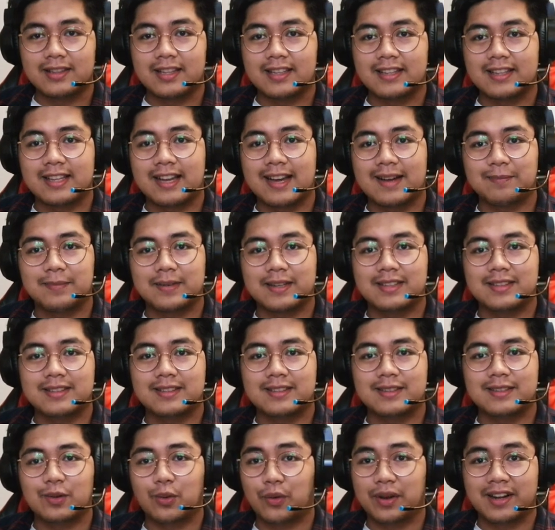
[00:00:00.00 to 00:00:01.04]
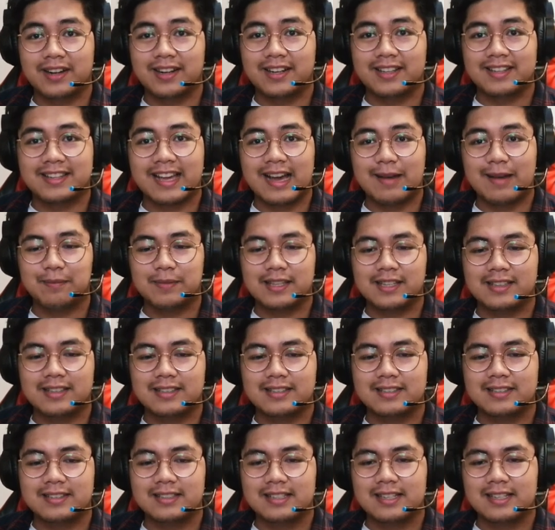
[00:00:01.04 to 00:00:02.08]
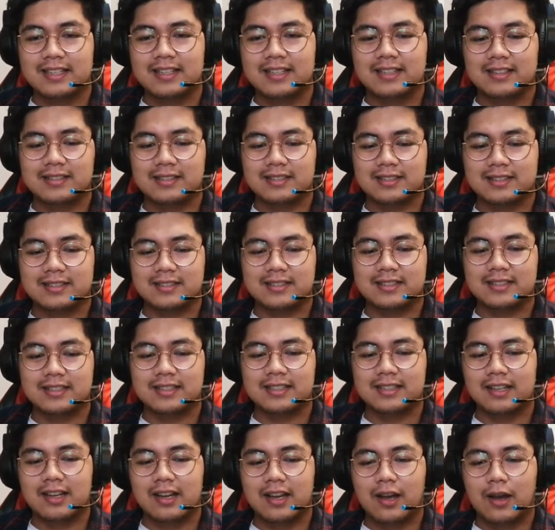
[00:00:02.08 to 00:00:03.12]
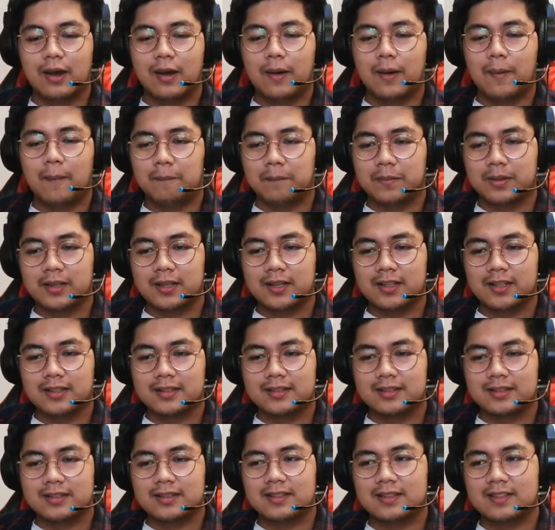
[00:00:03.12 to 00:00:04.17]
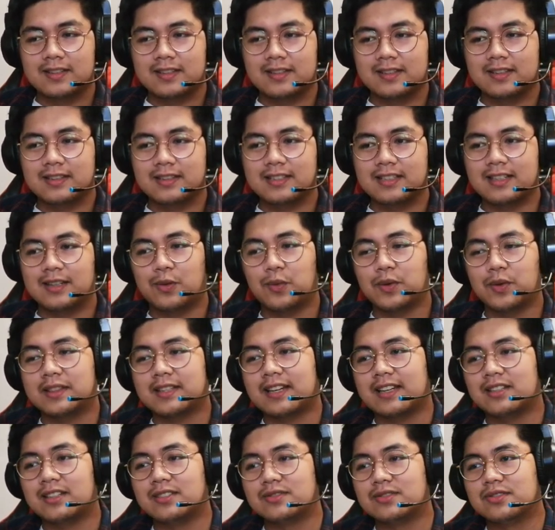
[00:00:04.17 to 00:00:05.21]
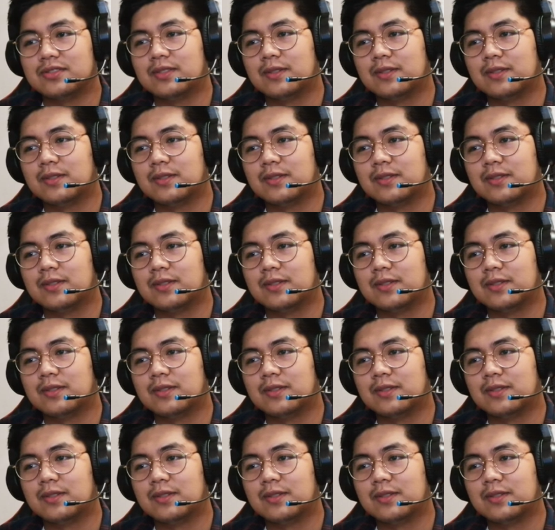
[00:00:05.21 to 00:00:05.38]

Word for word: it happened, where it happened. There's the plot, like what kind of